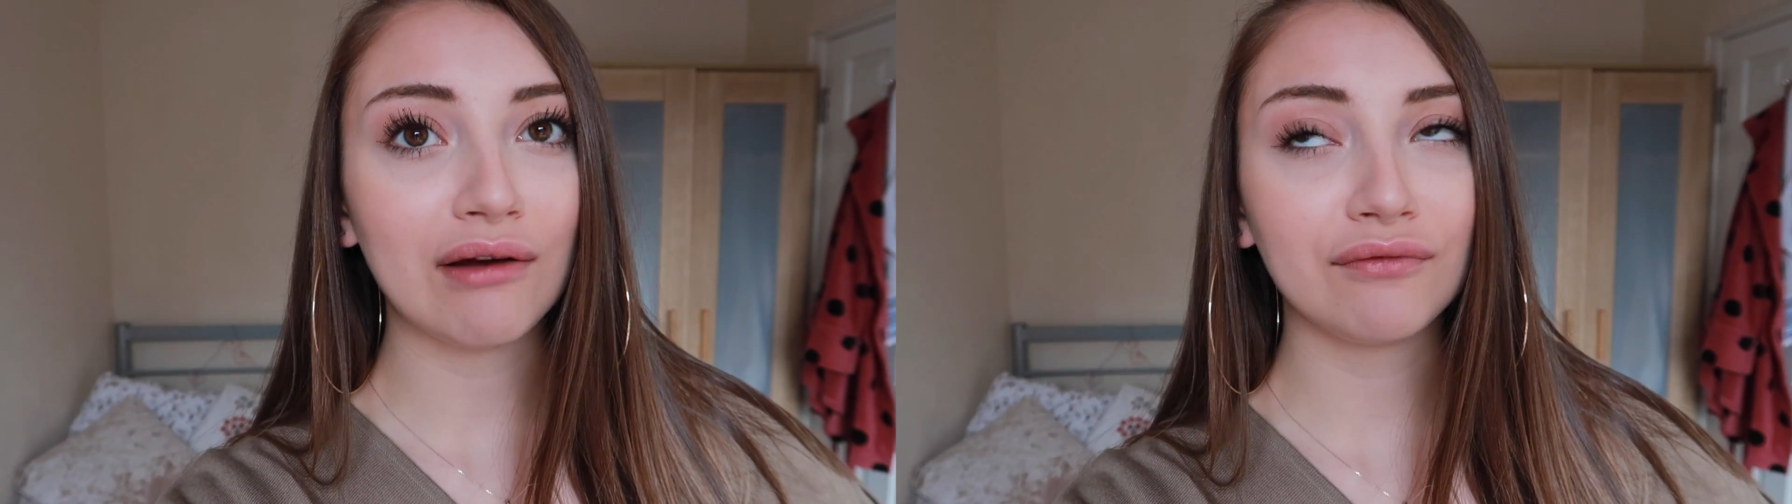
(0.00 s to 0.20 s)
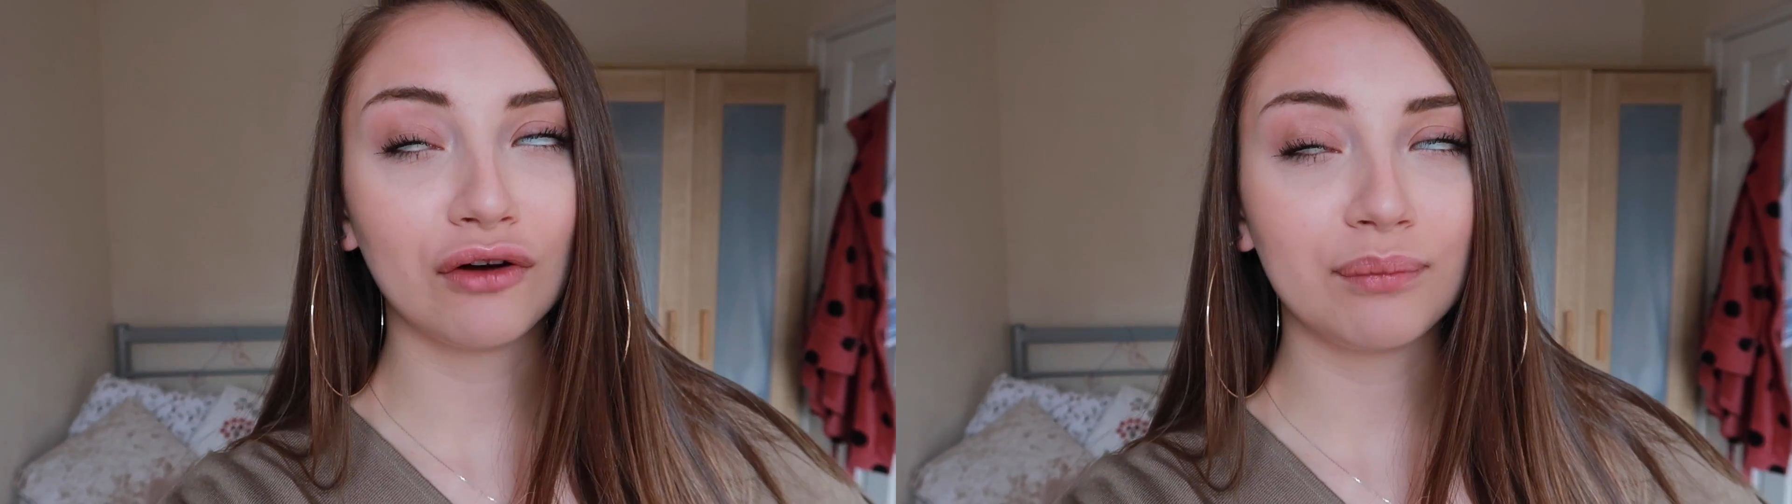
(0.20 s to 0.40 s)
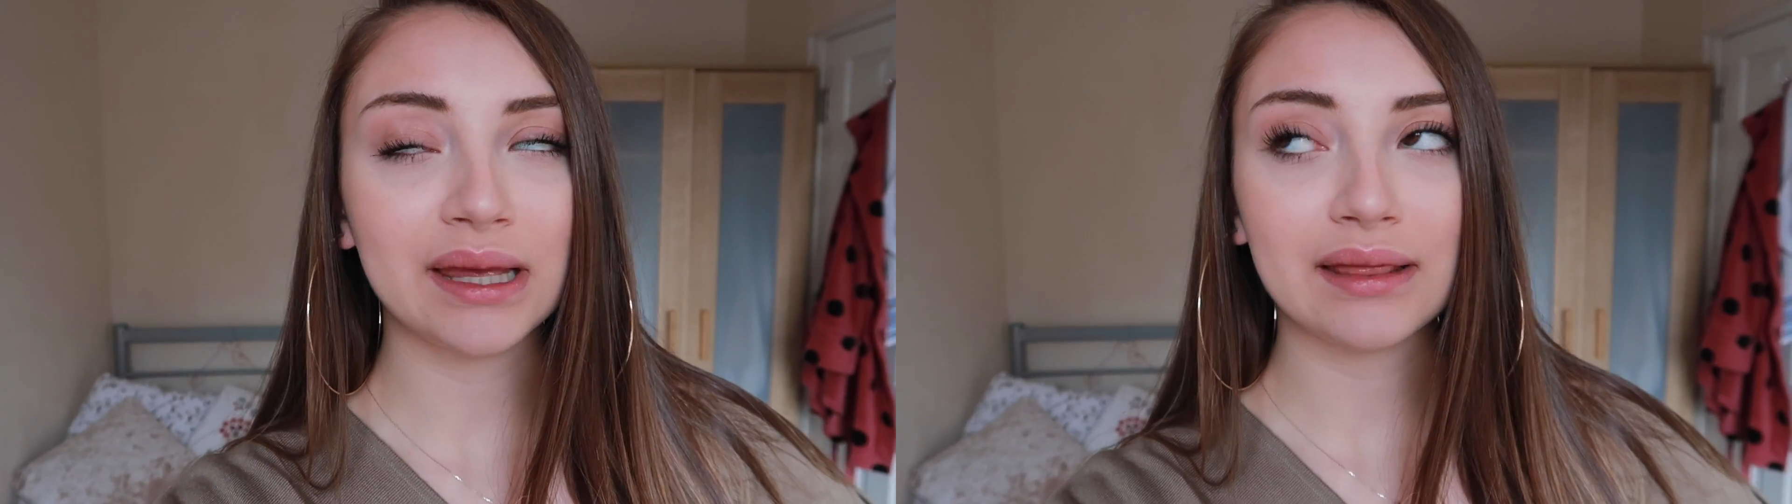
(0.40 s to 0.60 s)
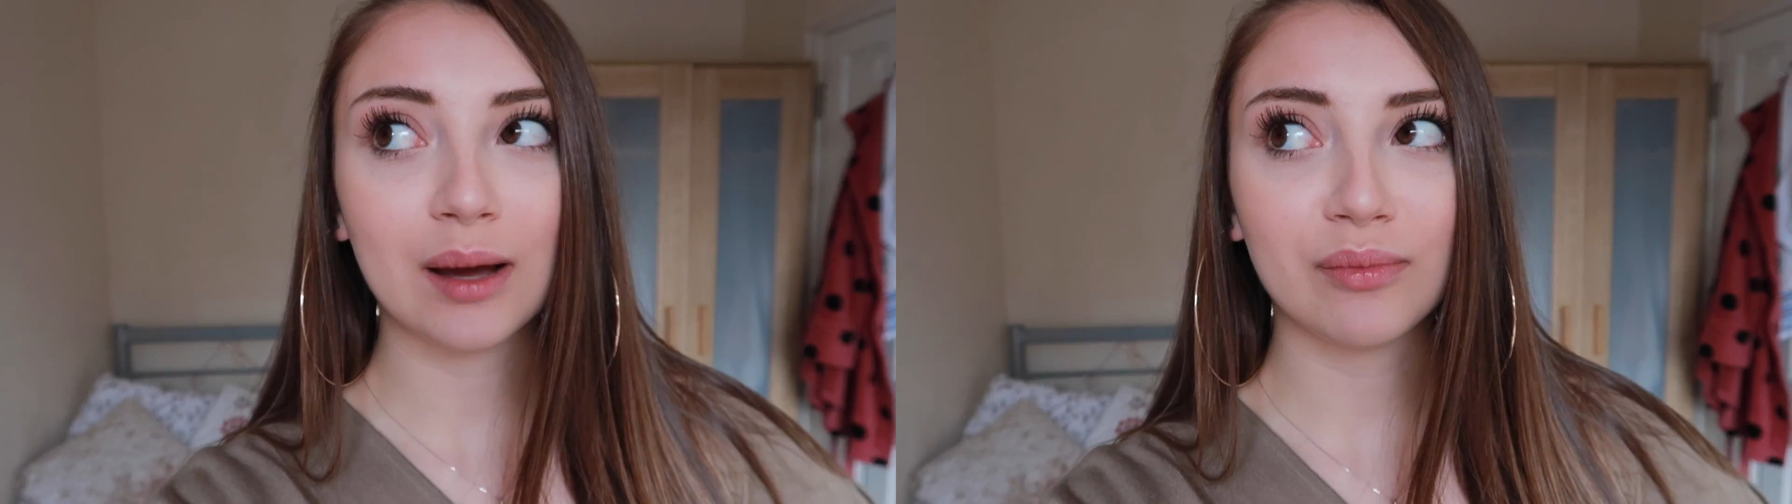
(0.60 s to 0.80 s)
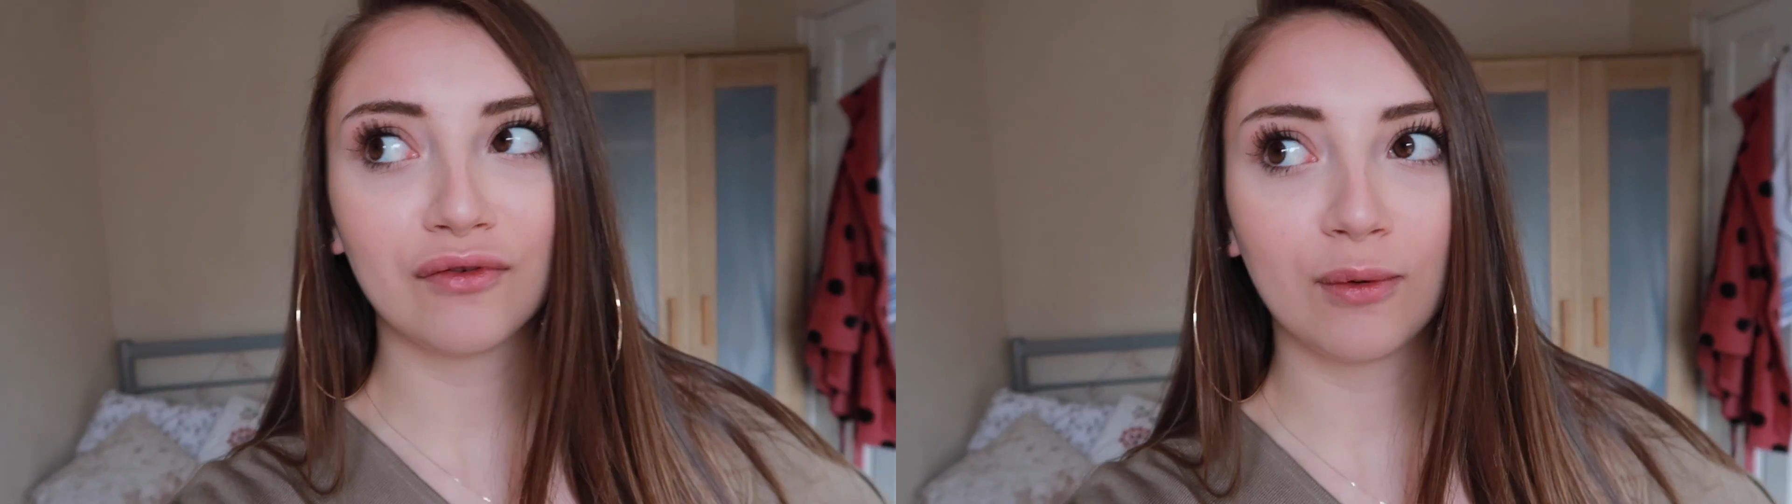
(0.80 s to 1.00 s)
I've not been
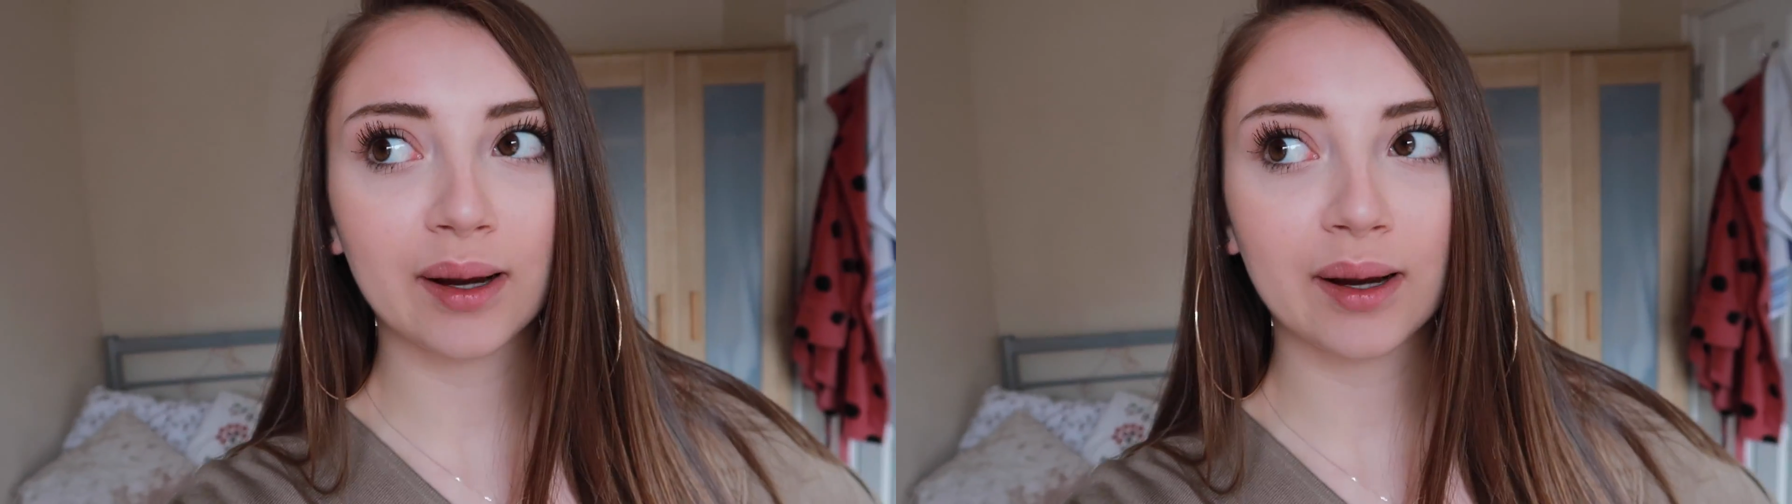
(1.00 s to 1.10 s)
there before,